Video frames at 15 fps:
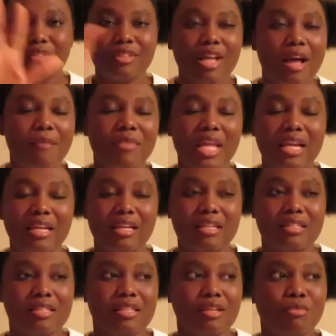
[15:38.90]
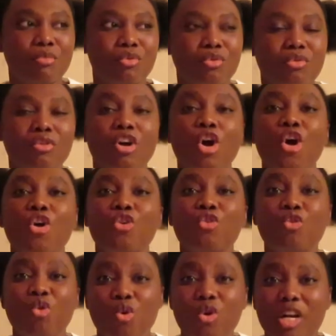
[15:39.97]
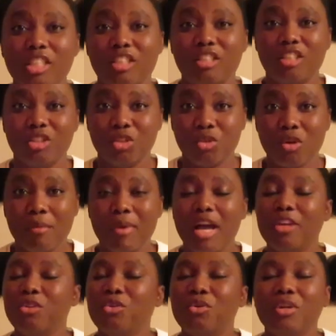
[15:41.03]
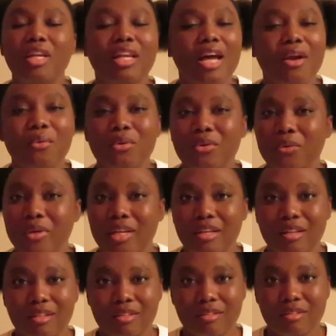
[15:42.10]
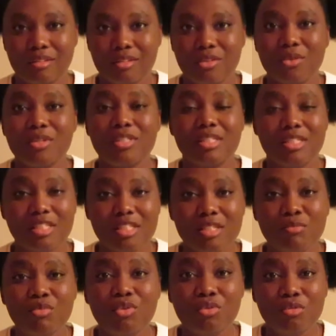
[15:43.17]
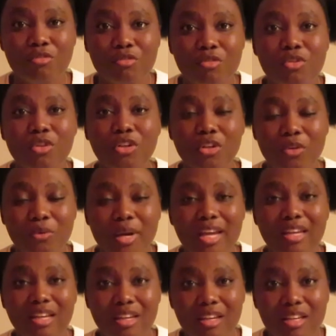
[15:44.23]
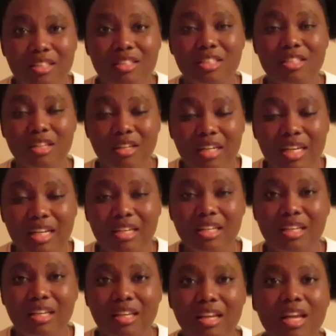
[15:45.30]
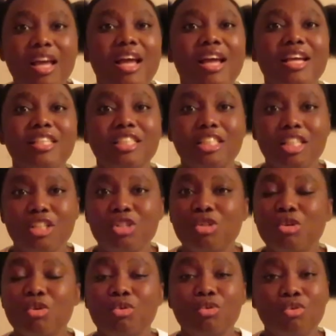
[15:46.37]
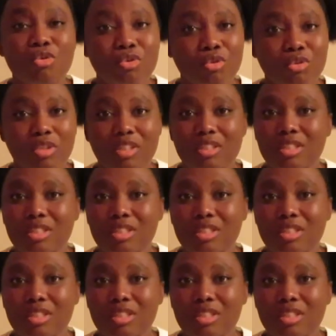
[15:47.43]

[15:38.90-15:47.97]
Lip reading: I'm not gonna say more. Go watch this drama, you will not regret it. Because this beautiful girl right here, the young lady, she's so good